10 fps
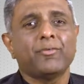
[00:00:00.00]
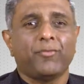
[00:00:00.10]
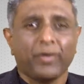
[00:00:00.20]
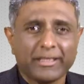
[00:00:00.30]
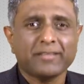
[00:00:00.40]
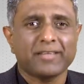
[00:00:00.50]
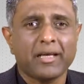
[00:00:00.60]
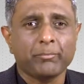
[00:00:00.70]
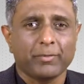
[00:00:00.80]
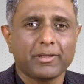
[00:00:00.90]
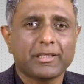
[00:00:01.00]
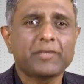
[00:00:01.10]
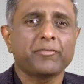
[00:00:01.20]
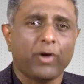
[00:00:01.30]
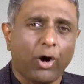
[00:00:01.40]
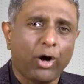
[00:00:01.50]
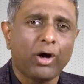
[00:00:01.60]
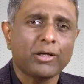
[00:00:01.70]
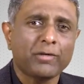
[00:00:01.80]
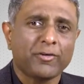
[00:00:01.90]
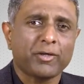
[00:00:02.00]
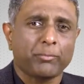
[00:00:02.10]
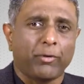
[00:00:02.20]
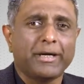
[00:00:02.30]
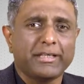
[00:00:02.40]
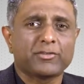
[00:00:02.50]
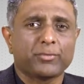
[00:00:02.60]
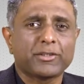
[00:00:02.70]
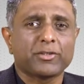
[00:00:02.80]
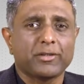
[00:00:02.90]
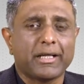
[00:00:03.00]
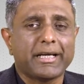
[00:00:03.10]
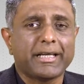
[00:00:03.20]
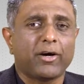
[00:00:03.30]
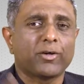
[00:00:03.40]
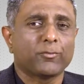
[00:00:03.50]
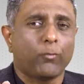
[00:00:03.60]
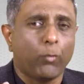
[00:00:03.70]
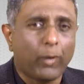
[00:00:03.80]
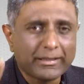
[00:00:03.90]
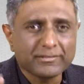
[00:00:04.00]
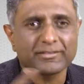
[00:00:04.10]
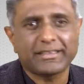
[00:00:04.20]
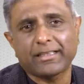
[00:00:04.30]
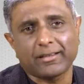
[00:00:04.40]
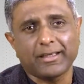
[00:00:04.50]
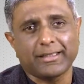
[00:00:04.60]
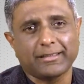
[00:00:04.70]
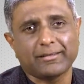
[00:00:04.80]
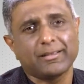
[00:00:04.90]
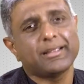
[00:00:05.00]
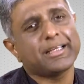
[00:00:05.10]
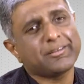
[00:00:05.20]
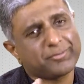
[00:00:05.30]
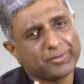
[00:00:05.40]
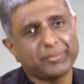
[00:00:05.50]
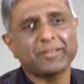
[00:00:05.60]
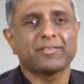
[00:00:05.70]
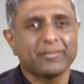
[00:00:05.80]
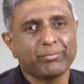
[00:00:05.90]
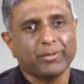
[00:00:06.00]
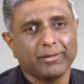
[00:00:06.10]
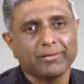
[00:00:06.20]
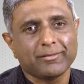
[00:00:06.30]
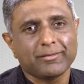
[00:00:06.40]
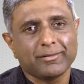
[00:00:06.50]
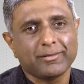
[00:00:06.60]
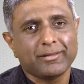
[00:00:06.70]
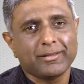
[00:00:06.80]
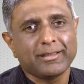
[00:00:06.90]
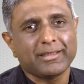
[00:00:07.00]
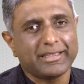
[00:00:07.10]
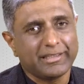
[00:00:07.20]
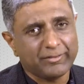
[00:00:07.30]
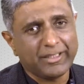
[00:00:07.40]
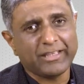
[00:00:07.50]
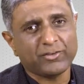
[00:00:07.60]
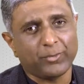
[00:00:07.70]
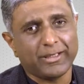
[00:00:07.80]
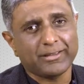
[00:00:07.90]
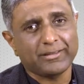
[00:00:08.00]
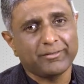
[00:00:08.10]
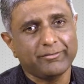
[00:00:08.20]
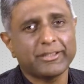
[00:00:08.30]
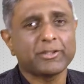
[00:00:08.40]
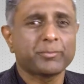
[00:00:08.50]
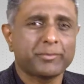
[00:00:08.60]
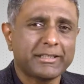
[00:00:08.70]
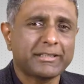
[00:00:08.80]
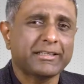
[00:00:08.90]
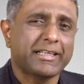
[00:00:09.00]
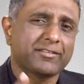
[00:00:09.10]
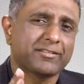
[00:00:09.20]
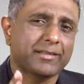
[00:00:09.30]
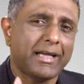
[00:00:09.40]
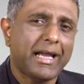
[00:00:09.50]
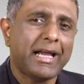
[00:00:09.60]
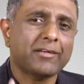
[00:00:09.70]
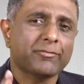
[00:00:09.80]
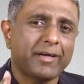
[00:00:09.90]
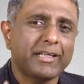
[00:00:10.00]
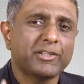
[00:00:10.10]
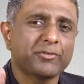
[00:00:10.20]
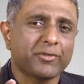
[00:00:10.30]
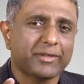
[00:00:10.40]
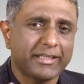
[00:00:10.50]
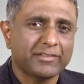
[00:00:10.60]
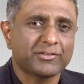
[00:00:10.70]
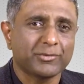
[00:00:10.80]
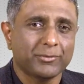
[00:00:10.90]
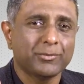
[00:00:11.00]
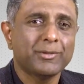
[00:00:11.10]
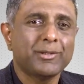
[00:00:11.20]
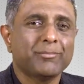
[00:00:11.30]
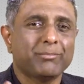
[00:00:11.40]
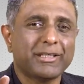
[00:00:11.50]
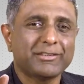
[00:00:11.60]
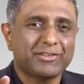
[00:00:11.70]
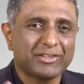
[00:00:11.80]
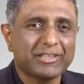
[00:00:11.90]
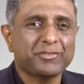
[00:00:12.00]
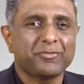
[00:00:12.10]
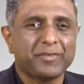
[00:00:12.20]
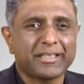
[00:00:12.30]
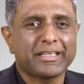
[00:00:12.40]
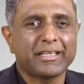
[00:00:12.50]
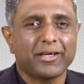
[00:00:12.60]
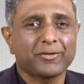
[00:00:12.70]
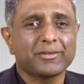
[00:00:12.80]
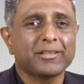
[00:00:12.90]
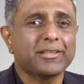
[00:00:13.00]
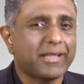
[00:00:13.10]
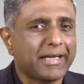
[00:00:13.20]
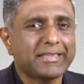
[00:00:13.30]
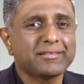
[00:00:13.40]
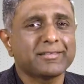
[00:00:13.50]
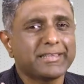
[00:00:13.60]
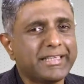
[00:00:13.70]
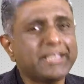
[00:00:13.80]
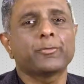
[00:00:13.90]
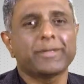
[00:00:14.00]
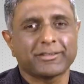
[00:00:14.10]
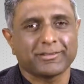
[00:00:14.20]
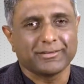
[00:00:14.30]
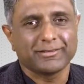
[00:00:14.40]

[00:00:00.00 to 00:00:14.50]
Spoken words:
For example, if all of our points were to lie on one straight line, life would be simple. Given x1, we could predict the exact value for x2 by just figuring out the line's equation.